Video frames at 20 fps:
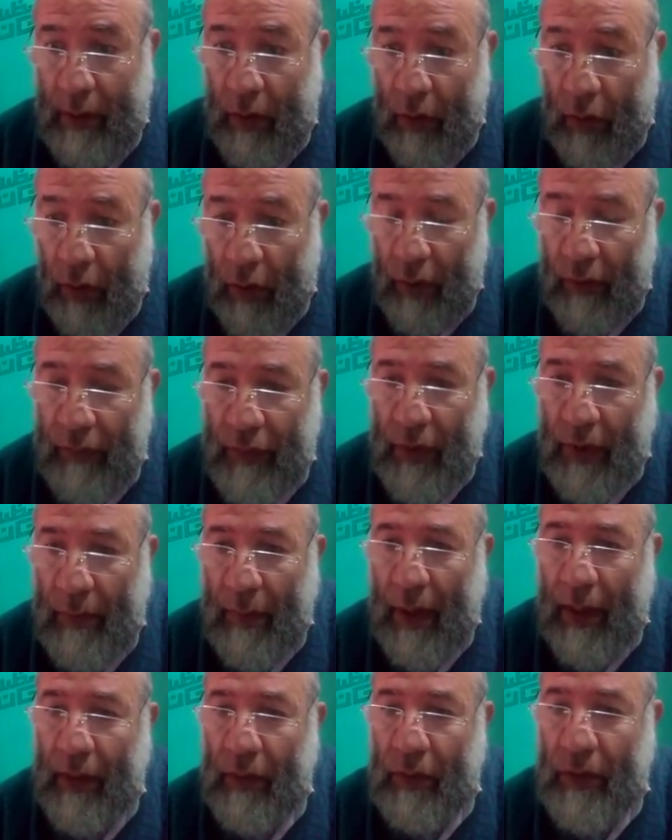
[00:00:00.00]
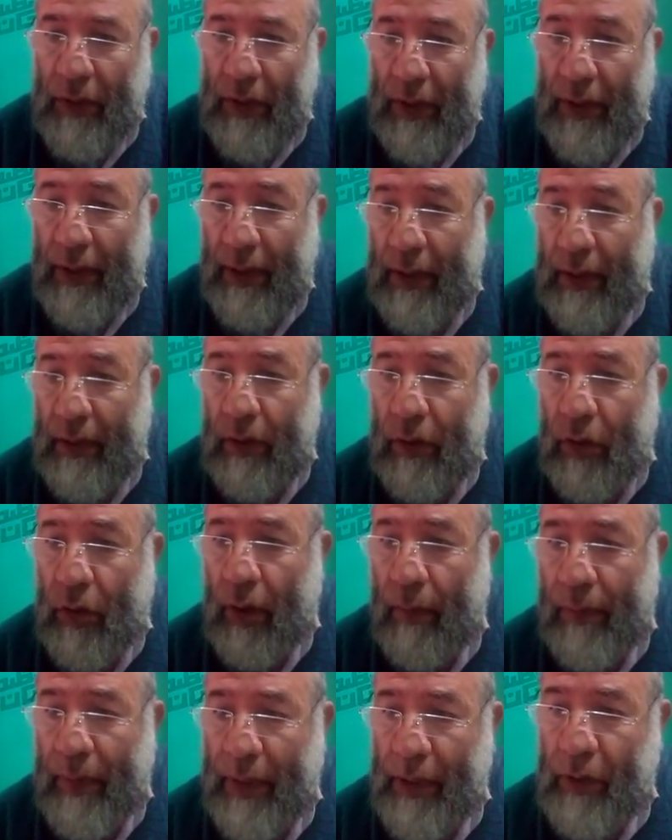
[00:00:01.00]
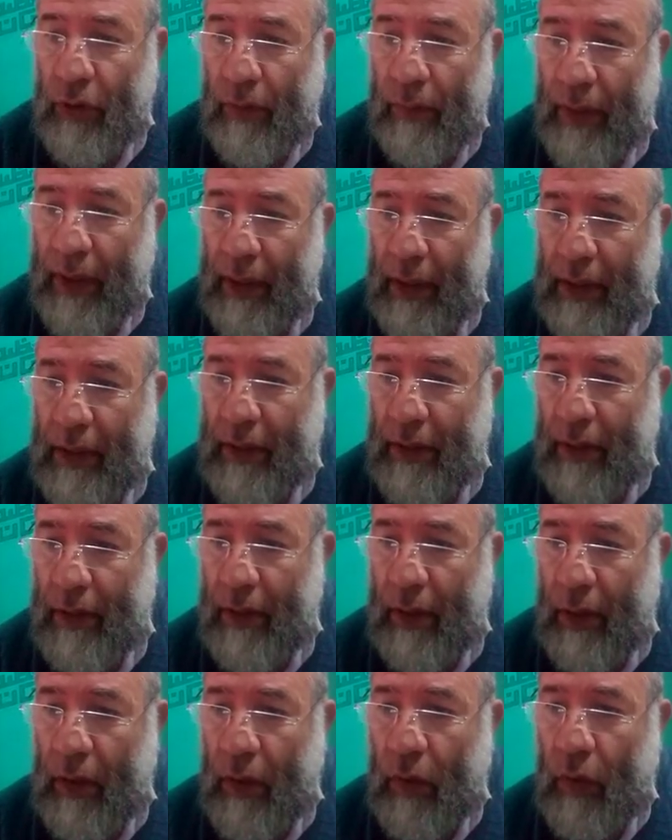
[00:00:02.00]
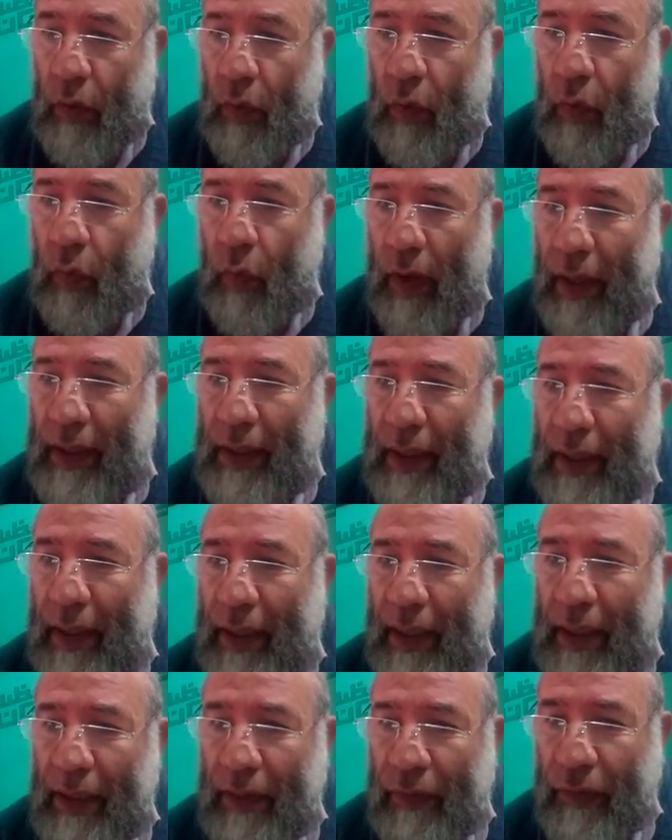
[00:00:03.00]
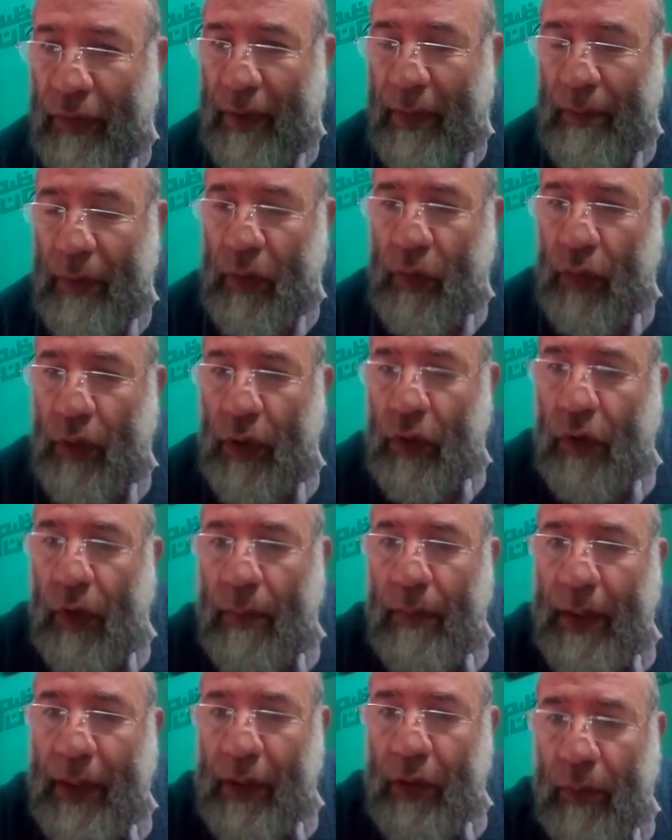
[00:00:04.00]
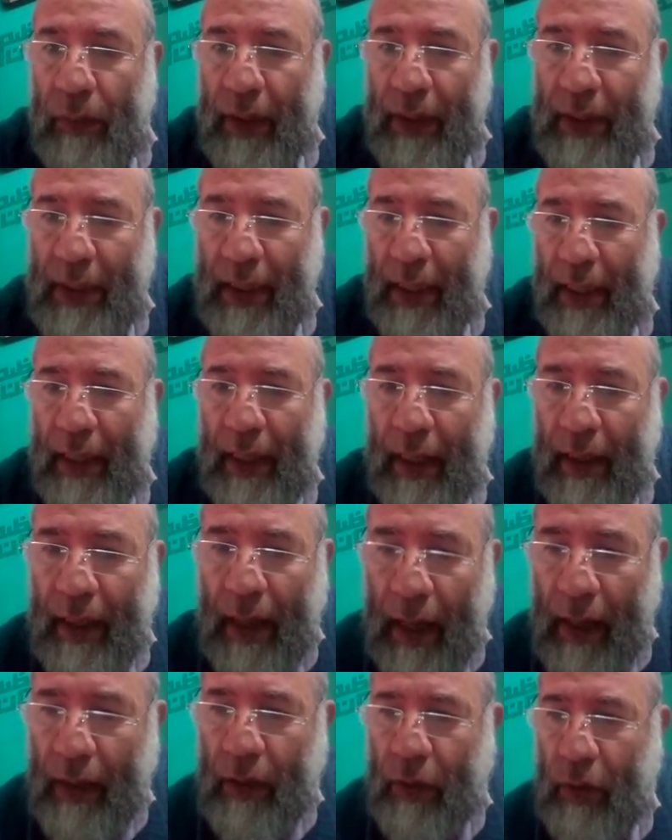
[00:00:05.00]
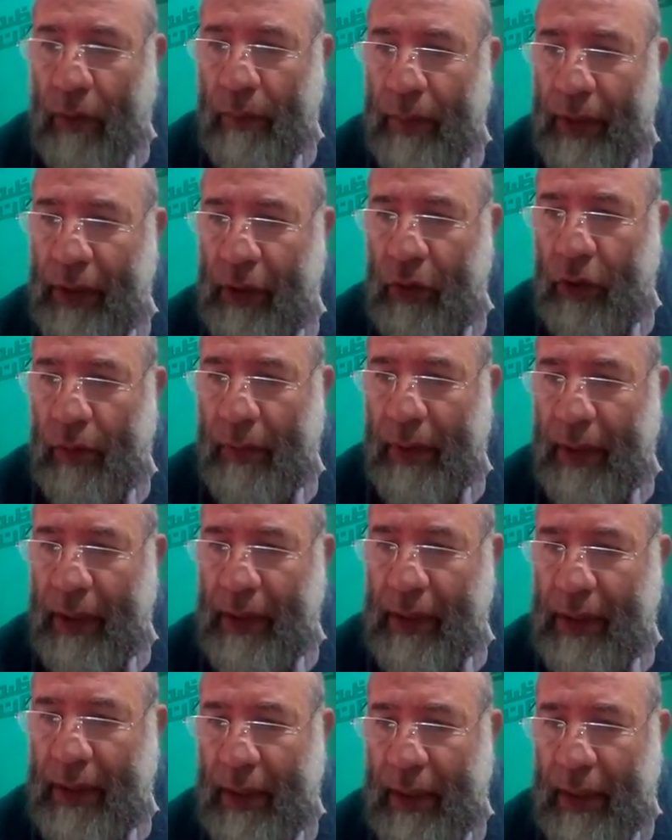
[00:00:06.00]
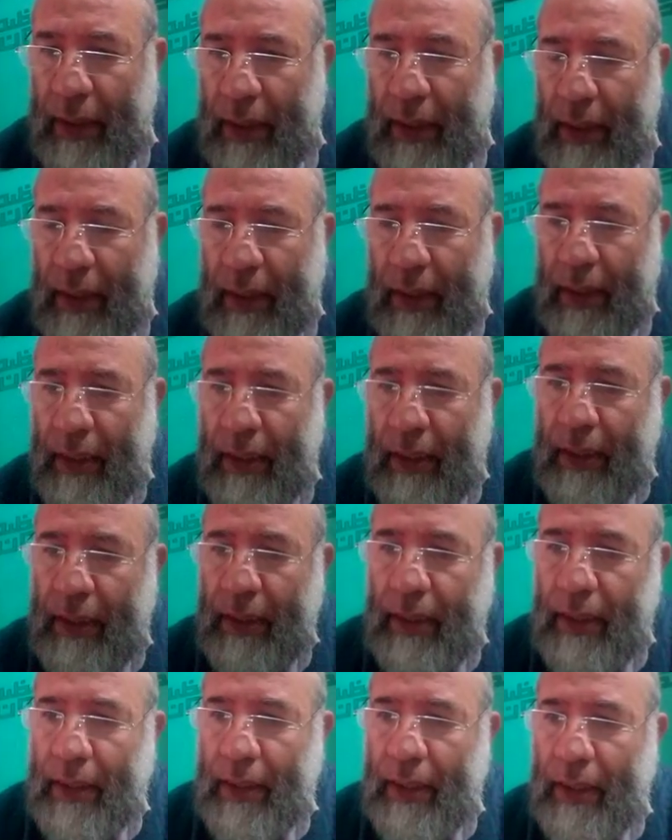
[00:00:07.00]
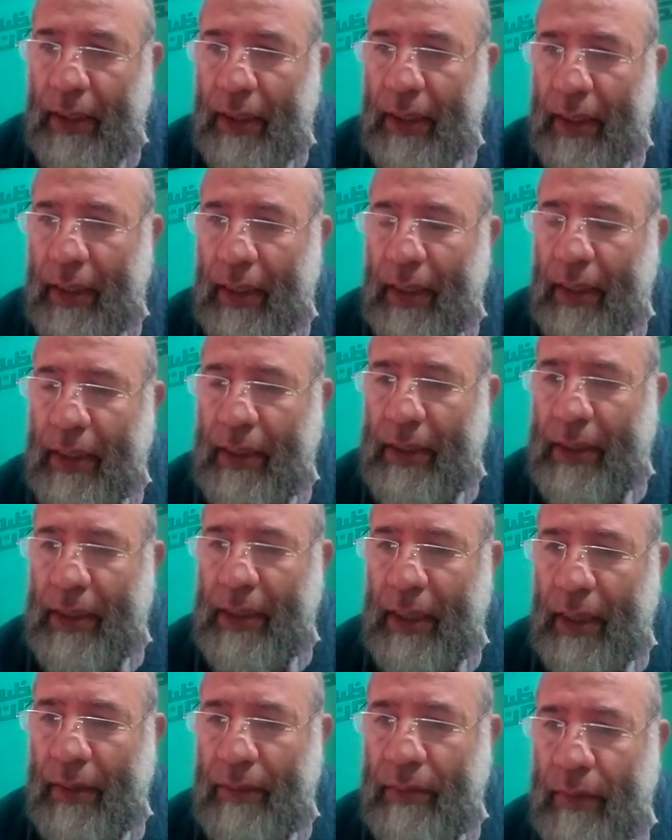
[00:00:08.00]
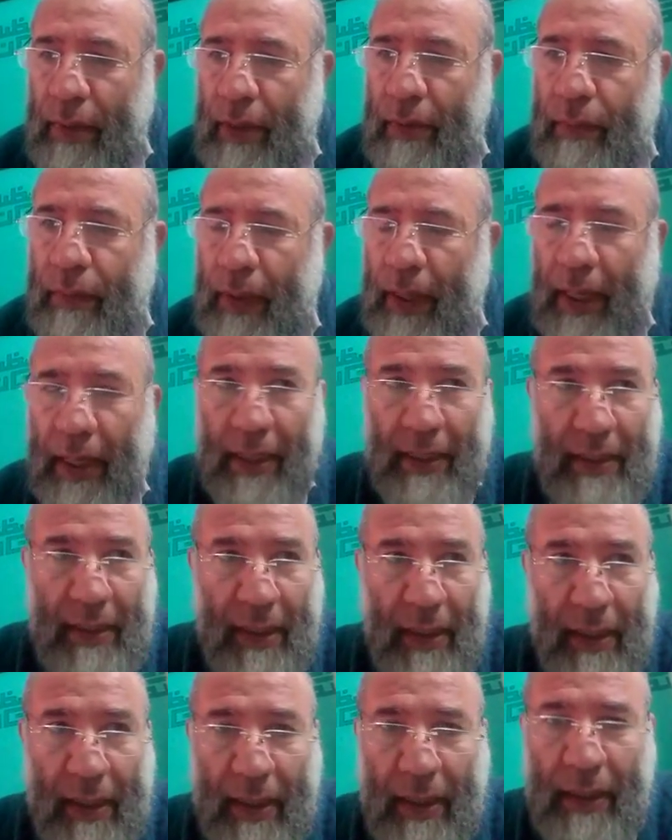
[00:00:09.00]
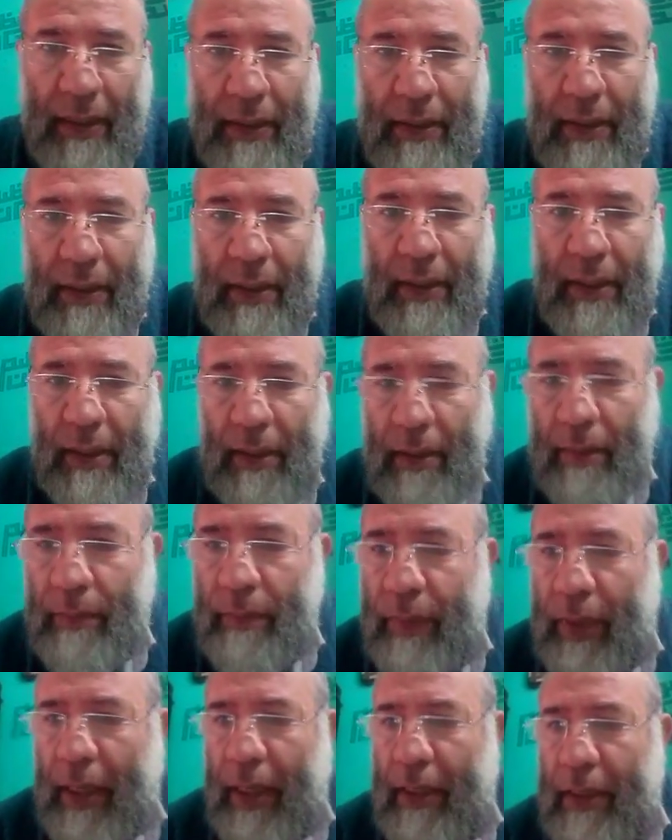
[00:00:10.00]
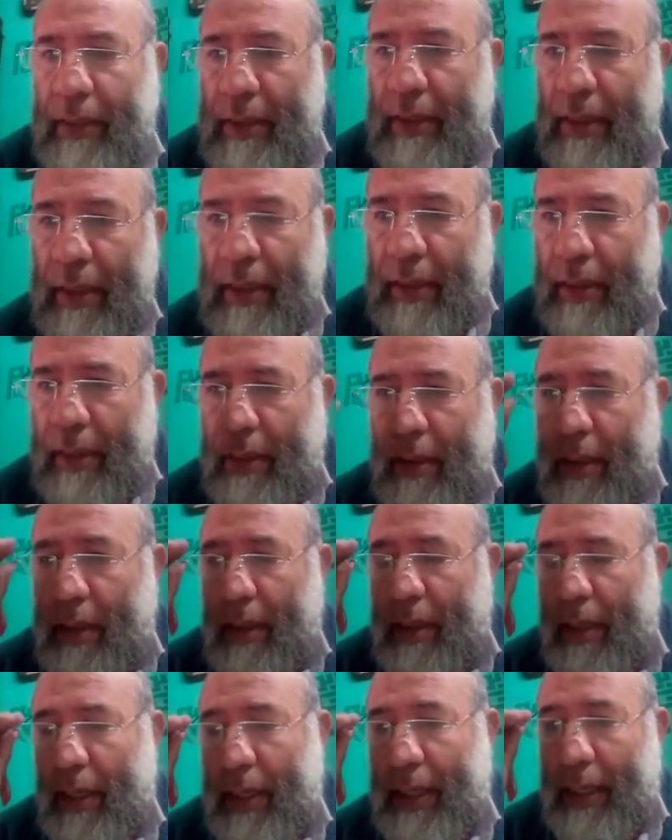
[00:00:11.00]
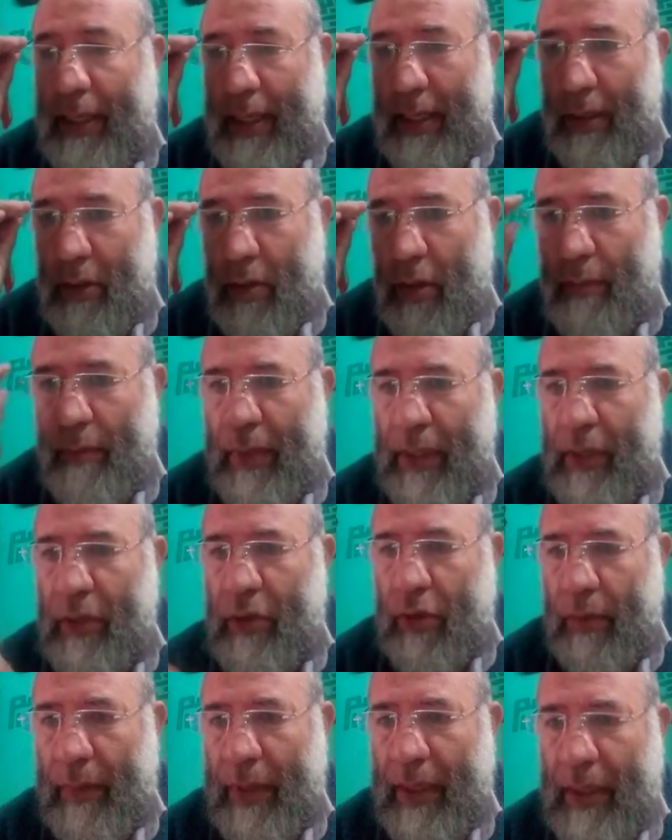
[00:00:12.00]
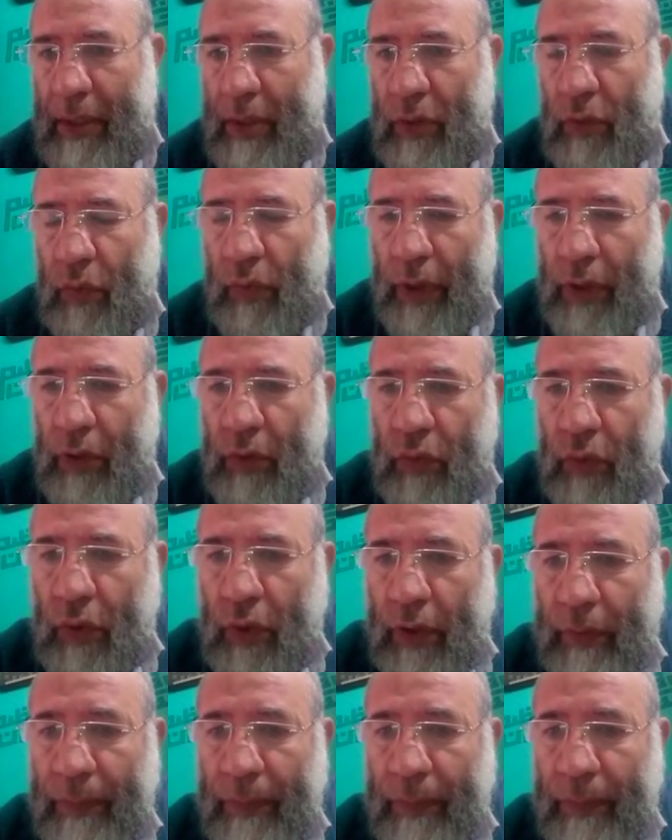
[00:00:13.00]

All of them are considered complete dominance. What is the difference between complete dominance and incomplete dominance? There are some plants are interhinum plant like a complete dominance when you